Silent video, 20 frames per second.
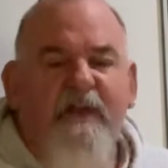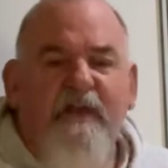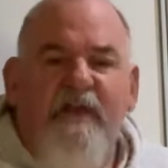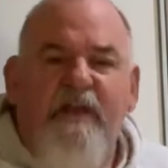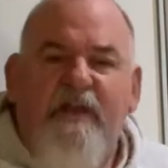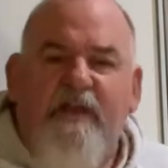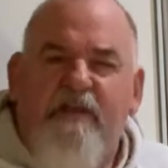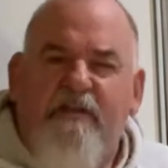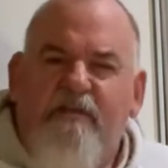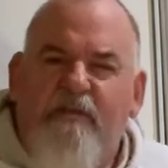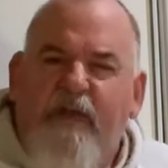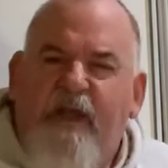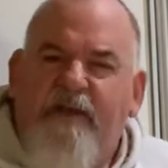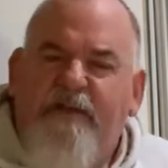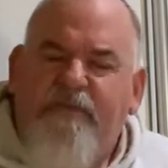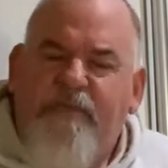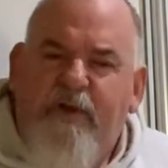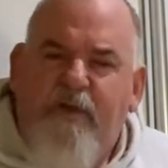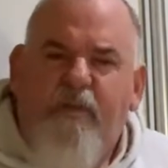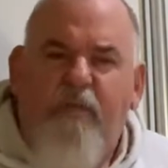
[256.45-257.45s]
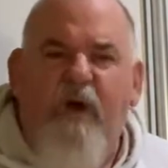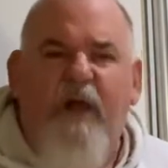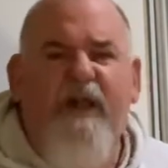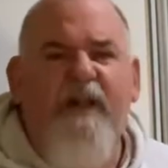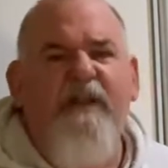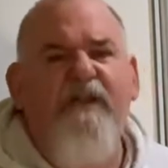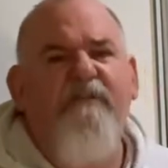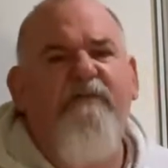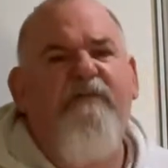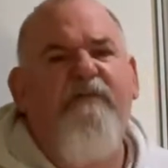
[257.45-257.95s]
In as we're
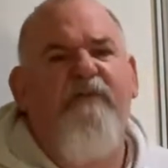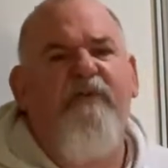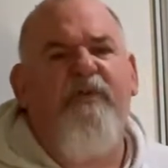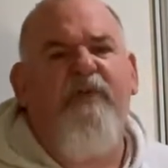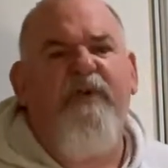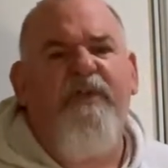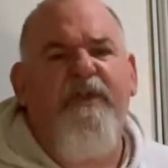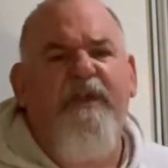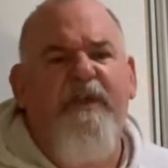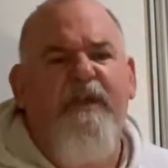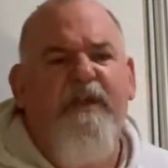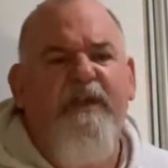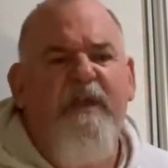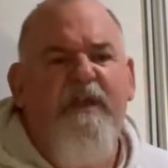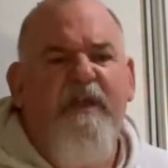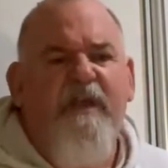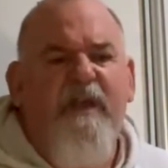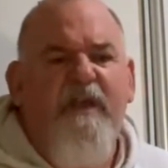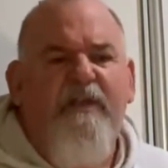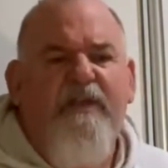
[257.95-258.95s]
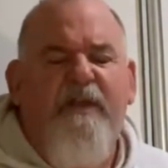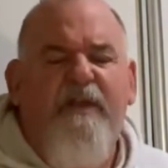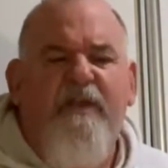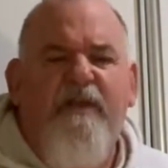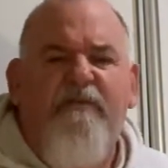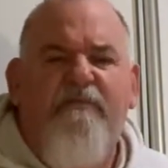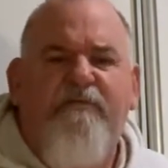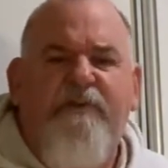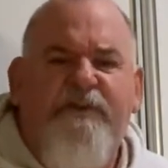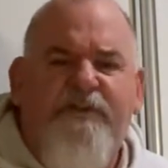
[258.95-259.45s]
waiting for the
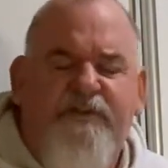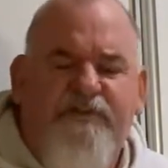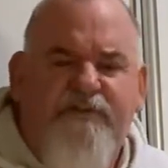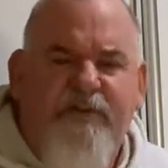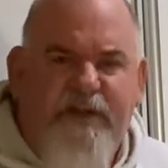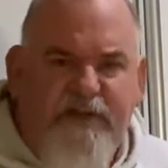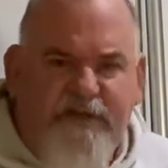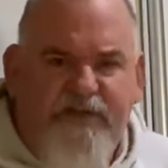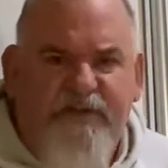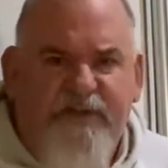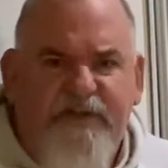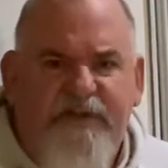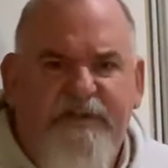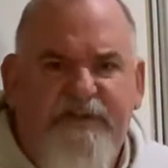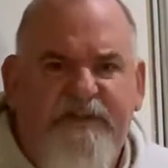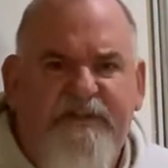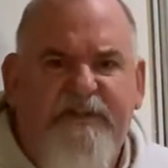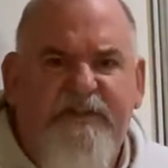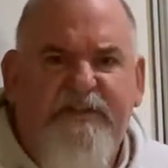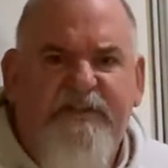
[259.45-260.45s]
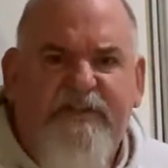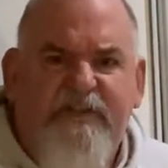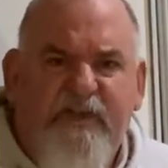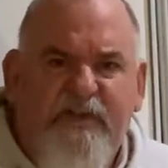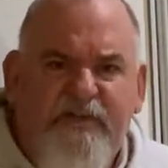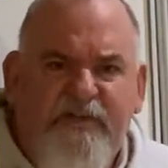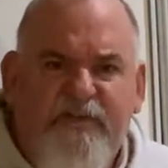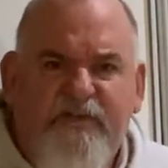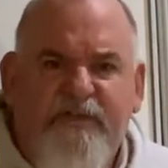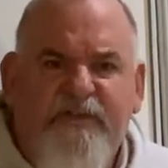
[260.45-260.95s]
restrictions, the
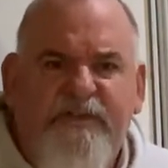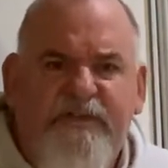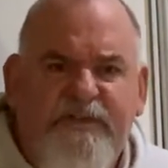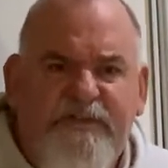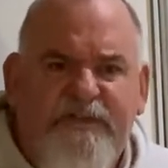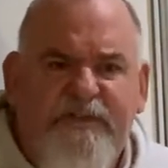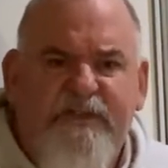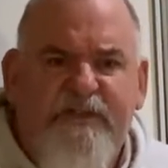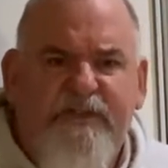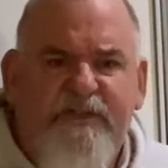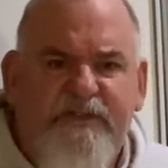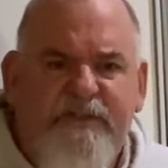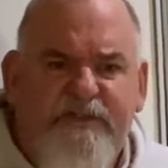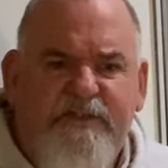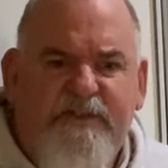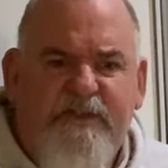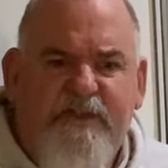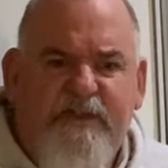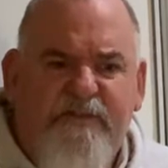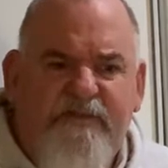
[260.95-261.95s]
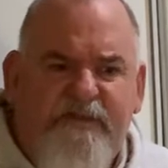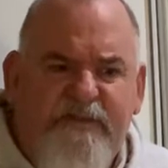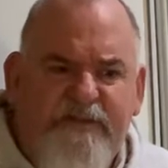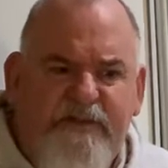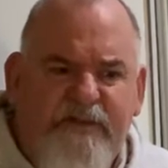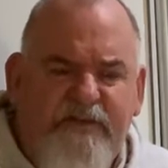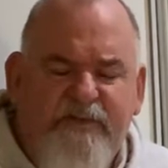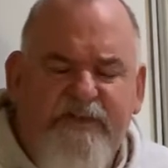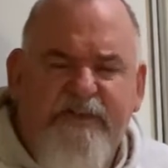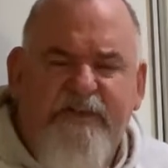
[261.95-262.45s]
social distance, the
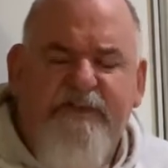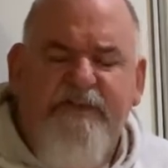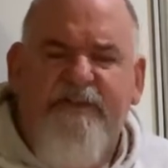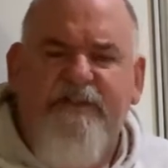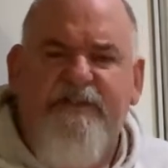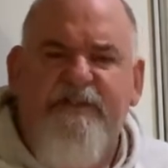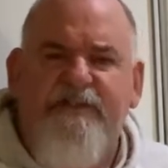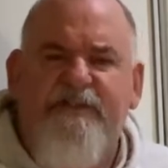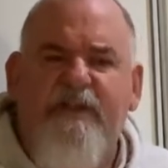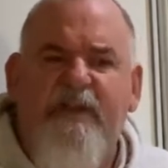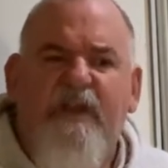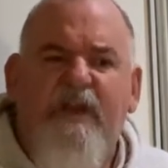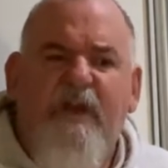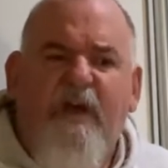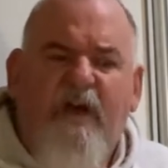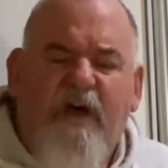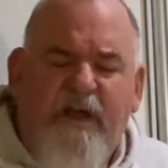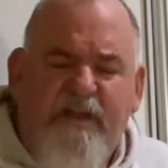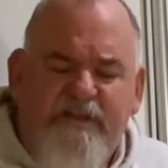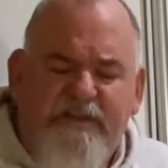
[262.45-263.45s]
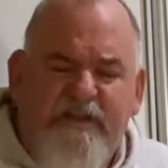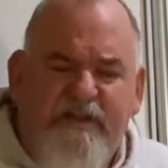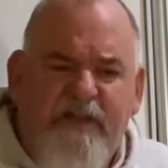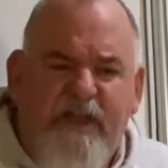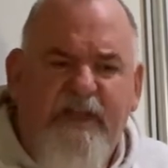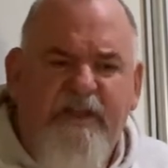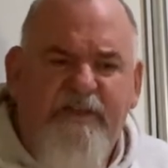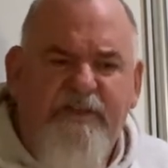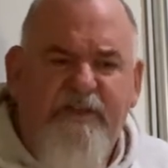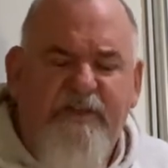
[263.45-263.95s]
physical distance,
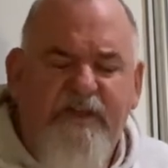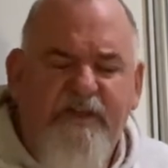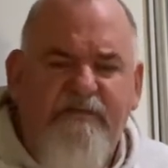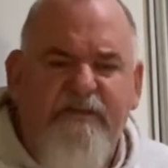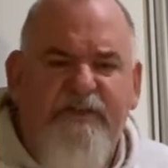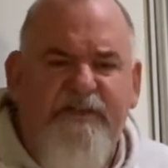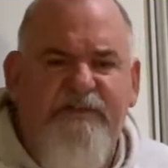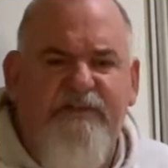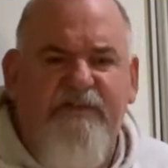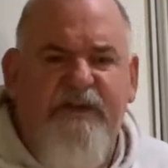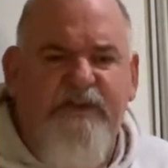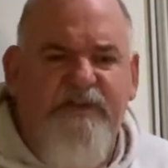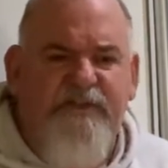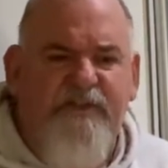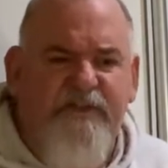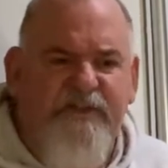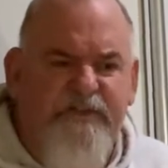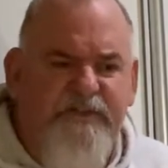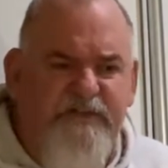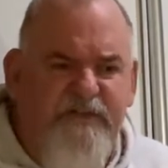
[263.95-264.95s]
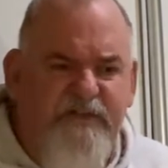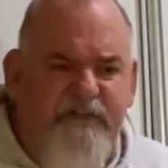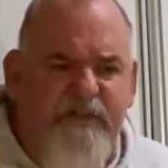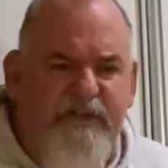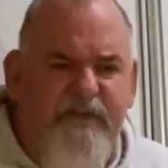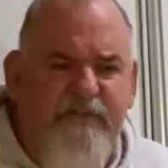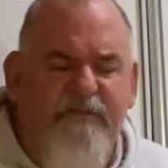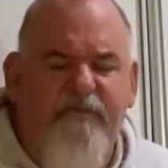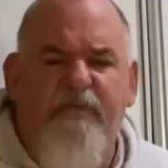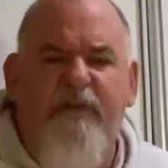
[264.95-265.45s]
isolation and restrictions to
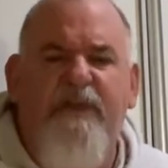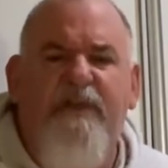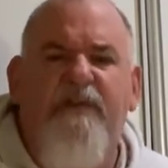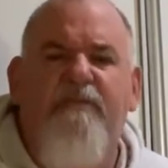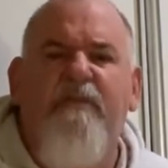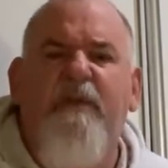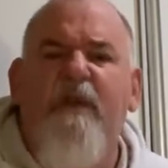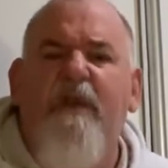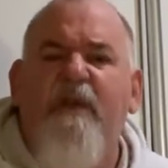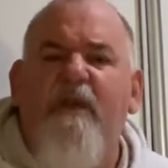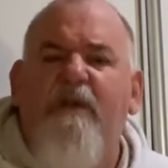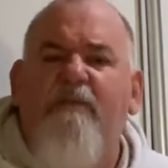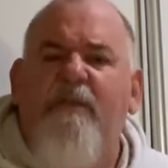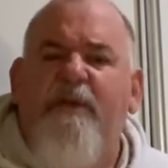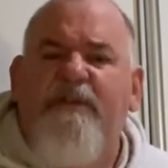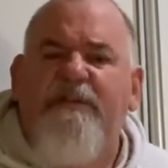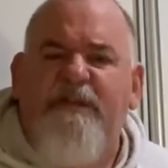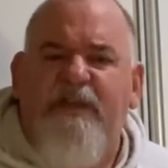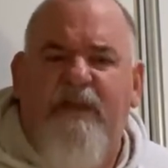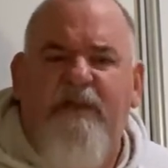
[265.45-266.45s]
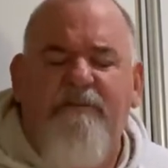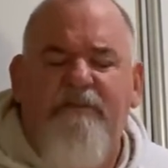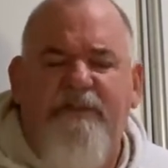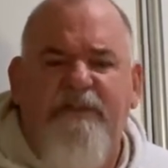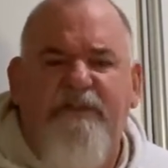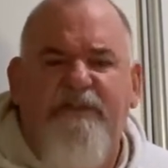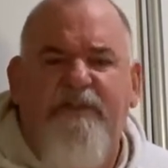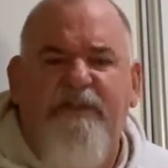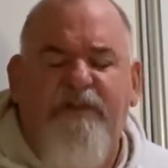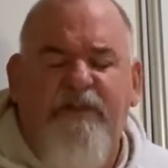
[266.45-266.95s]
lift, we can be
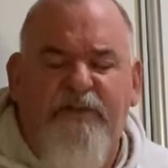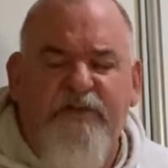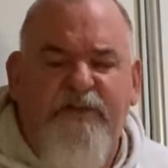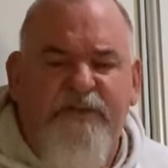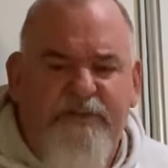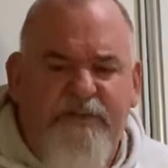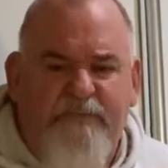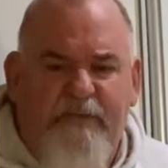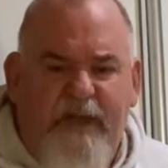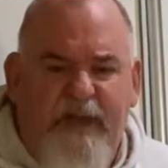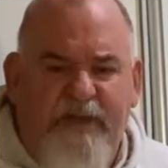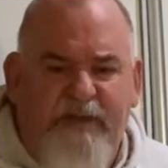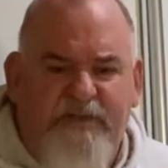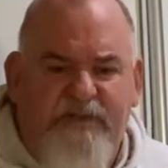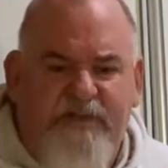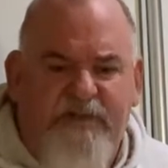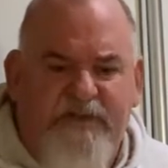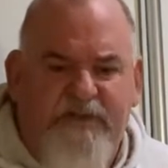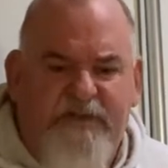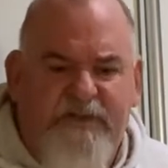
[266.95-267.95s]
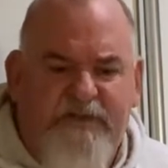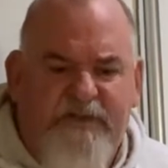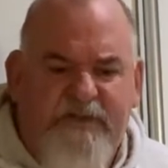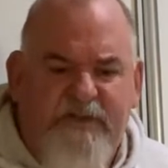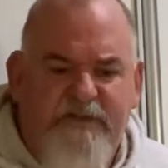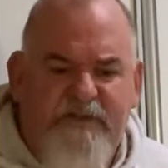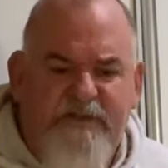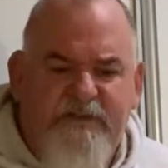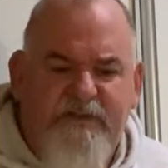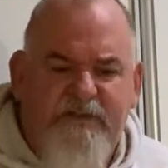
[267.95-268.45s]
tempted to lose patience
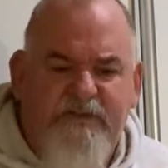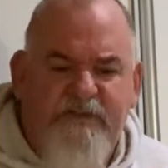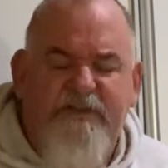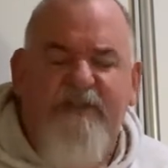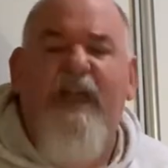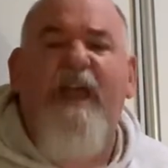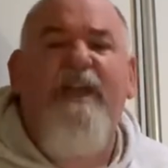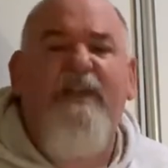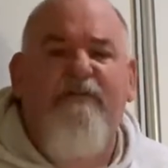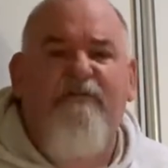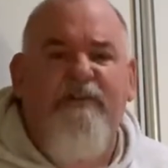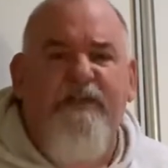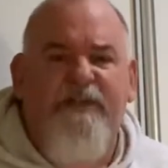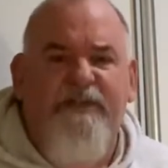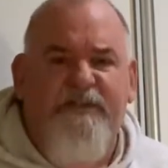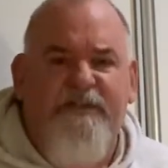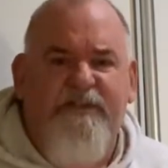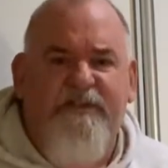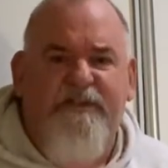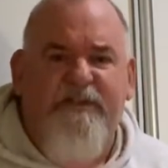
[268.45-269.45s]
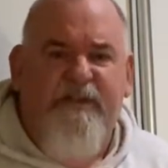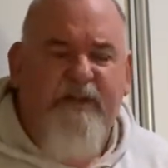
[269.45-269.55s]
and to take risks.